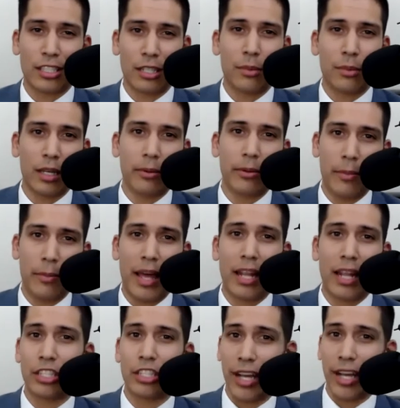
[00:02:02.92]
to be able to
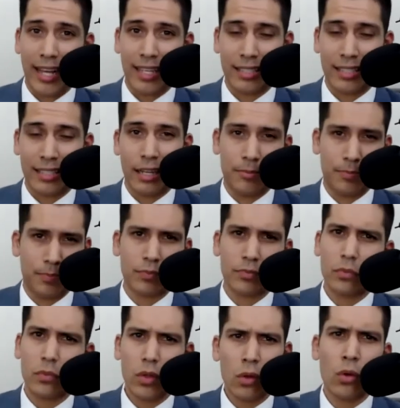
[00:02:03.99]
manage your asset
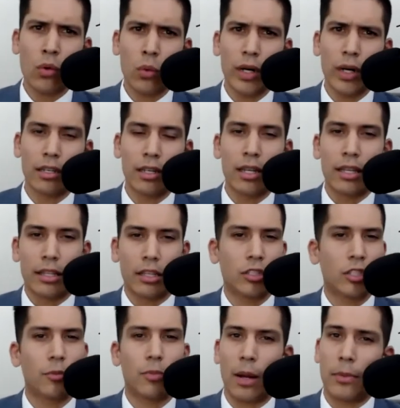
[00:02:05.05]
well. There's
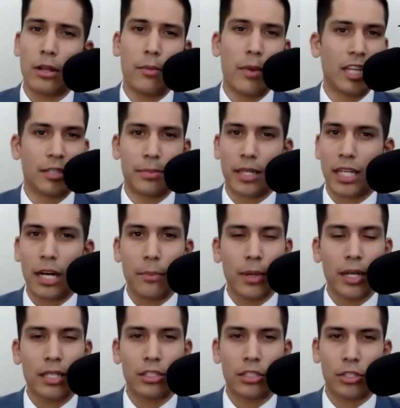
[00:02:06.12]
good property management
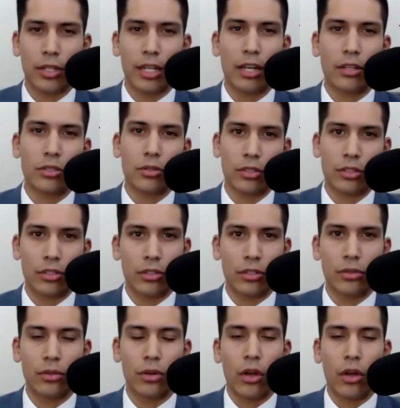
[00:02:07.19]
companies that you can outsource
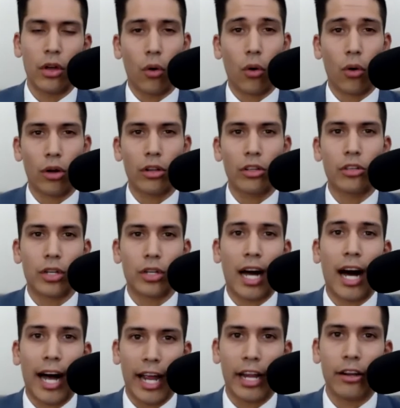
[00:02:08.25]
to, or you could
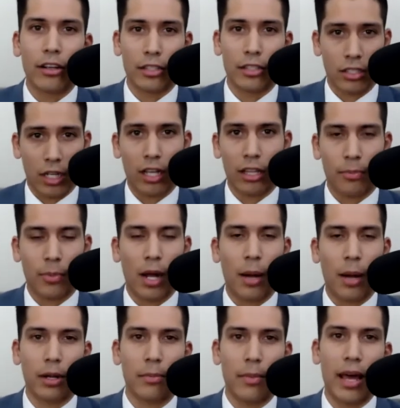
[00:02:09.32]
hire a solid
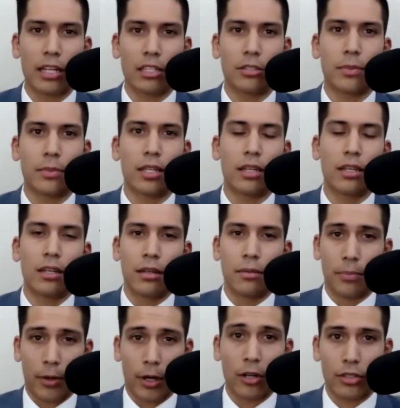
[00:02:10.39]
property management
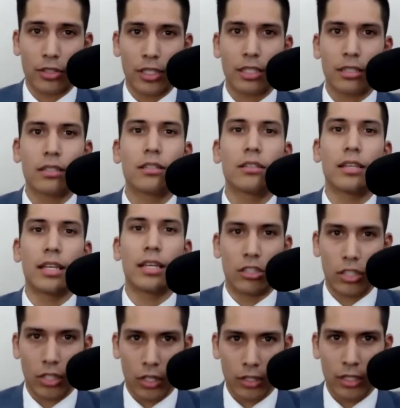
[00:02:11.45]
person
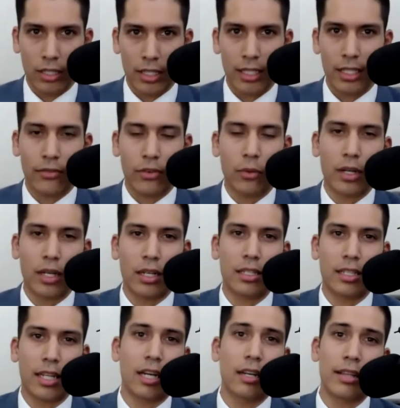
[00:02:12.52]
internally if you wanted to
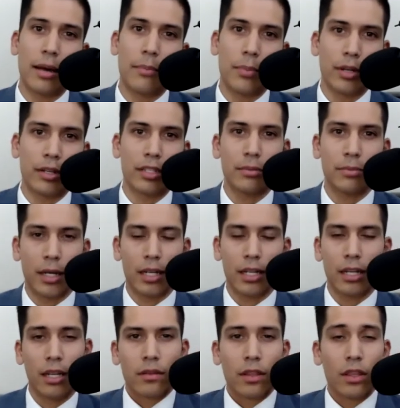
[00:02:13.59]
take on that burden. But
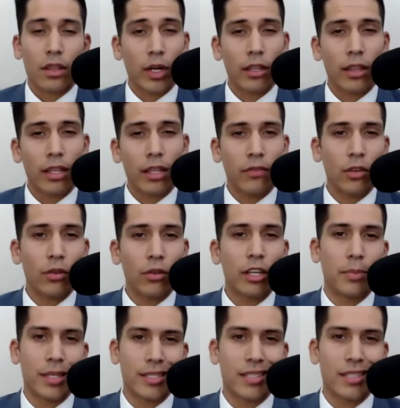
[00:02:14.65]
the wealthy view their
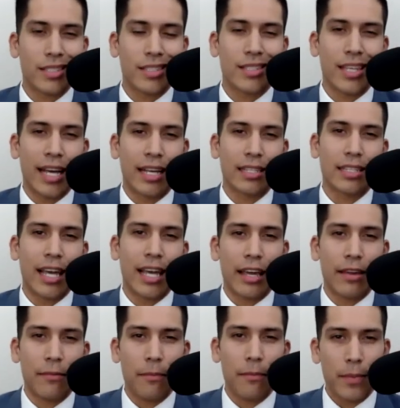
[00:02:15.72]
businesses as
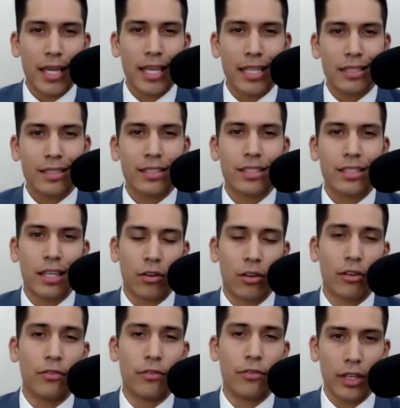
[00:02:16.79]
a means or a
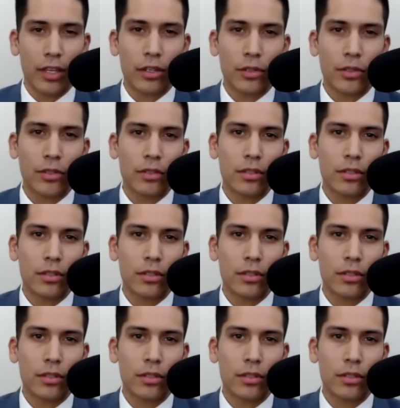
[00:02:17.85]
vehicle